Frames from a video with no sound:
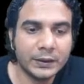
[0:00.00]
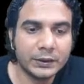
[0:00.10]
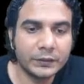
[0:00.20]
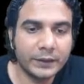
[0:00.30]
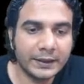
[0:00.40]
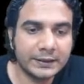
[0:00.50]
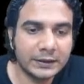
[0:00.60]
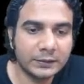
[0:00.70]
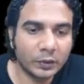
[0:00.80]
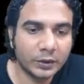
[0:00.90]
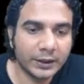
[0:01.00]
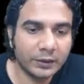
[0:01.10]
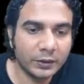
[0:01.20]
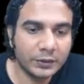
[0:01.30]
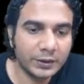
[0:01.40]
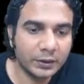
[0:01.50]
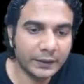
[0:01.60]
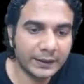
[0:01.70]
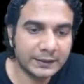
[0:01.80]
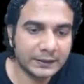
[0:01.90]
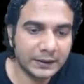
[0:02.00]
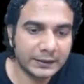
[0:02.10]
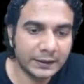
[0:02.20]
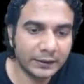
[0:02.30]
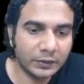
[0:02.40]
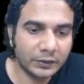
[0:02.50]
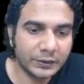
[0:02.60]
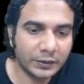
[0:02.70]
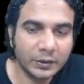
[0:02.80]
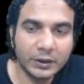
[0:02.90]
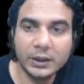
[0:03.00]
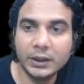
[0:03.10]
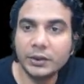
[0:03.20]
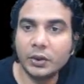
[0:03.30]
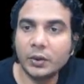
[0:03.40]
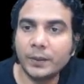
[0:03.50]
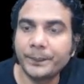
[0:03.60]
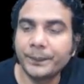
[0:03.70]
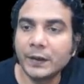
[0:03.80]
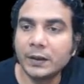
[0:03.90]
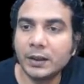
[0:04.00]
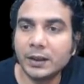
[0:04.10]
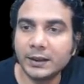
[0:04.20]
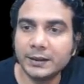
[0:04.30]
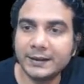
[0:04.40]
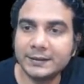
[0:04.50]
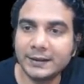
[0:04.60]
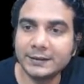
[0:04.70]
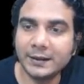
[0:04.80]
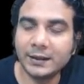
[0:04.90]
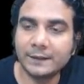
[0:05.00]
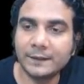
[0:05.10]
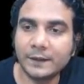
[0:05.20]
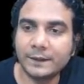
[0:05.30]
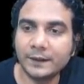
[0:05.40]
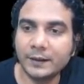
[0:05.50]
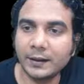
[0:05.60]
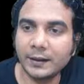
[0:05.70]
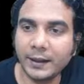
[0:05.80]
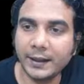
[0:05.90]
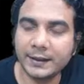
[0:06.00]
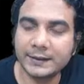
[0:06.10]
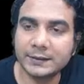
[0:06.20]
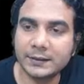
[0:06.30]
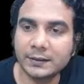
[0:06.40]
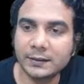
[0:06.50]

So when x is more than equal to 0, when x is less than equal to 0. You know, this is the graph of x,